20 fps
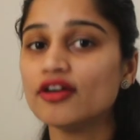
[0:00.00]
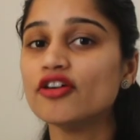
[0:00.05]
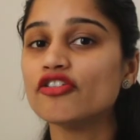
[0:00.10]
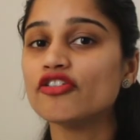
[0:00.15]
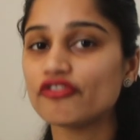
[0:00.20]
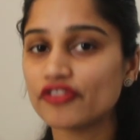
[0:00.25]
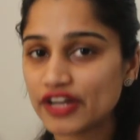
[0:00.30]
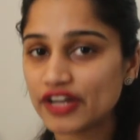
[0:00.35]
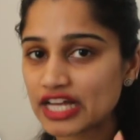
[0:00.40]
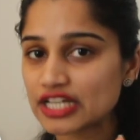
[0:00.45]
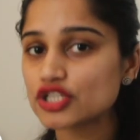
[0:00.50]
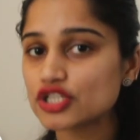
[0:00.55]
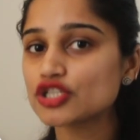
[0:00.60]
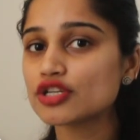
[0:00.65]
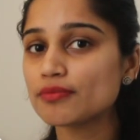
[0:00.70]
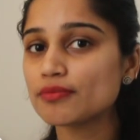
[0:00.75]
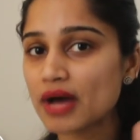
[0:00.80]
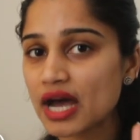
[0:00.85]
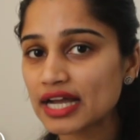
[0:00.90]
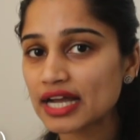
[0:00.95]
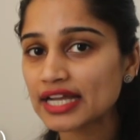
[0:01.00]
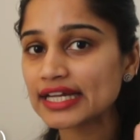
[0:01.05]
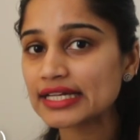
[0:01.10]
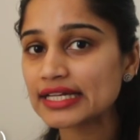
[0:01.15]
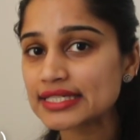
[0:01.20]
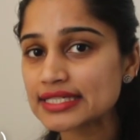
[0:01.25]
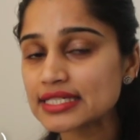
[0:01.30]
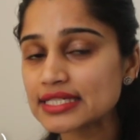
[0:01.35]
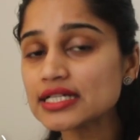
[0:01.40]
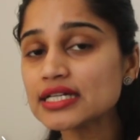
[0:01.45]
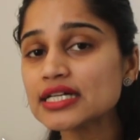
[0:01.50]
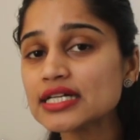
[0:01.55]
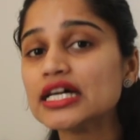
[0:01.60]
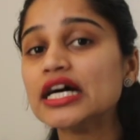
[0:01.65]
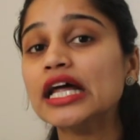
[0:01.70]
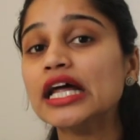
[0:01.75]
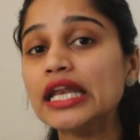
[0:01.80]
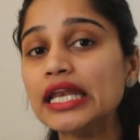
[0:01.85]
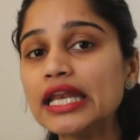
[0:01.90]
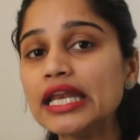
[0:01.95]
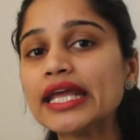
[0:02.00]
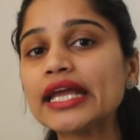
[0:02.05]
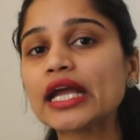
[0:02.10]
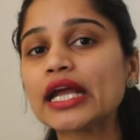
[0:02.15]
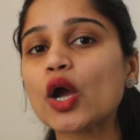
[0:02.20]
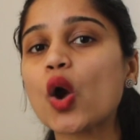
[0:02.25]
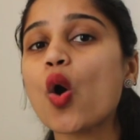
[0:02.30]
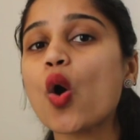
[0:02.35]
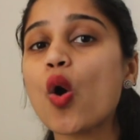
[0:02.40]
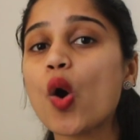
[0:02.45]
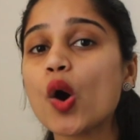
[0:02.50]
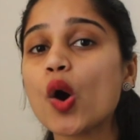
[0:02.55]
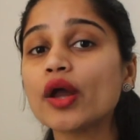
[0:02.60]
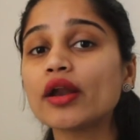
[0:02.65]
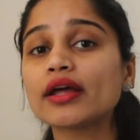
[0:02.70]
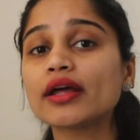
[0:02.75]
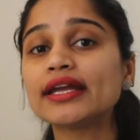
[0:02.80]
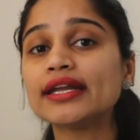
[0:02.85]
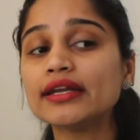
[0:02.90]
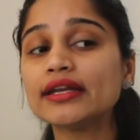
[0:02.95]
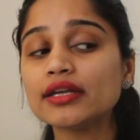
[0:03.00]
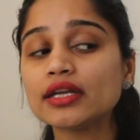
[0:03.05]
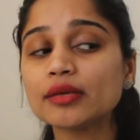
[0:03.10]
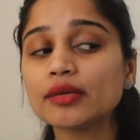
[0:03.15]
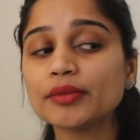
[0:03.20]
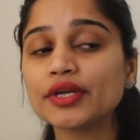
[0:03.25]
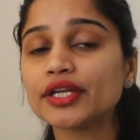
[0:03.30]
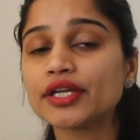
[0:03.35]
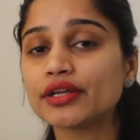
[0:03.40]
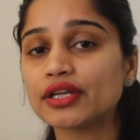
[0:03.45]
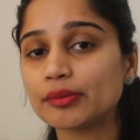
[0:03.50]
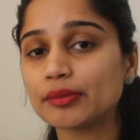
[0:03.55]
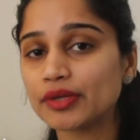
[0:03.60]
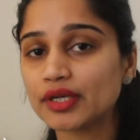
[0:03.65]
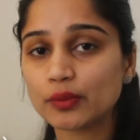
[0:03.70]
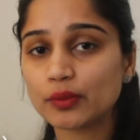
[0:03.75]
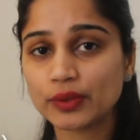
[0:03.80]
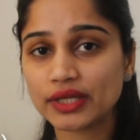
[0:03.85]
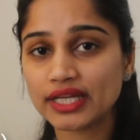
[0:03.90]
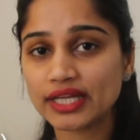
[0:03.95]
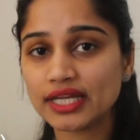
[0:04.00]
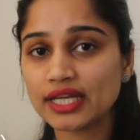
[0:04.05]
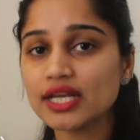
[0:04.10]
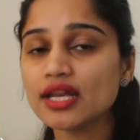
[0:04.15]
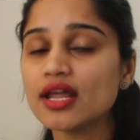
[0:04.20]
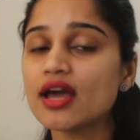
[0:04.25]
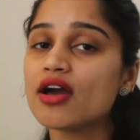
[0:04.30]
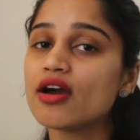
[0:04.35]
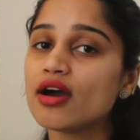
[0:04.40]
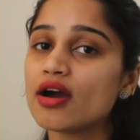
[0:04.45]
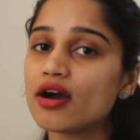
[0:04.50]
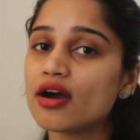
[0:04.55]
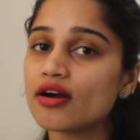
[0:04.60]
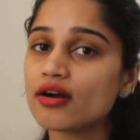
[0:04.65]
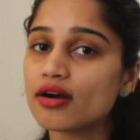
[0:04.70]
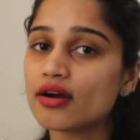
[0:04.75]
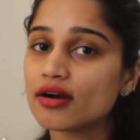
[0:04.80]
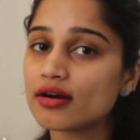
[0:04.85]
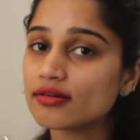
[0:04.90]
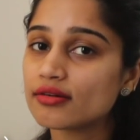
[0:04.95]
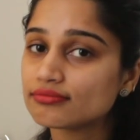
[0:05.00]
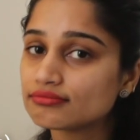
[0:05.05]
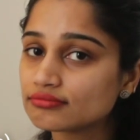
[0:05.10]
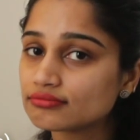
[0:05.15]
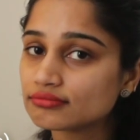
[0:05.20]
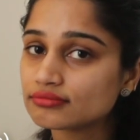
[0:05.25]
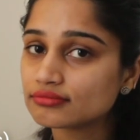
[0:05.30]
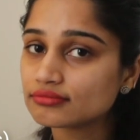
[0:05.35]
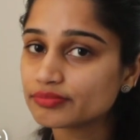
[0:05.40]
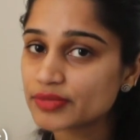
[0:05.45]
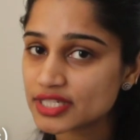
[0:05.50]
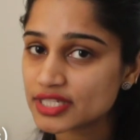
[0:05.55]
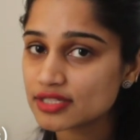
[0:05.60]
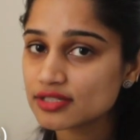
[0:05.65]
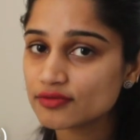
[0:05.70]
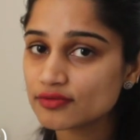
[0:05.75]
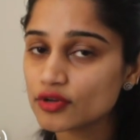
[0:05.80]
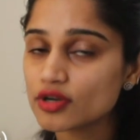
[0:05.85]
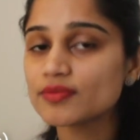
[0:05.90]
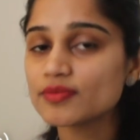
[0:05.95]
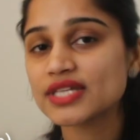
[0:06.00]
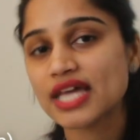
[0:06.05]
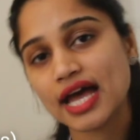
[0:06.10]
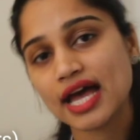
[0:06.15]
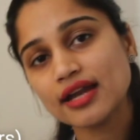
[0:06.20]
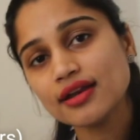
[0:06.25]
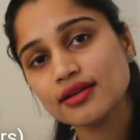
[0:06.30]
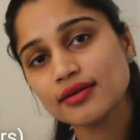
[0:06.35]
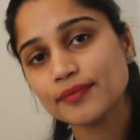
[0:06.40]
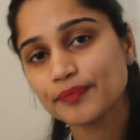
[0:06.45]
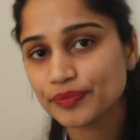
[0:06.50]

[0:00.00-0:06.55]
Financial market is a link or intermediary between business firms and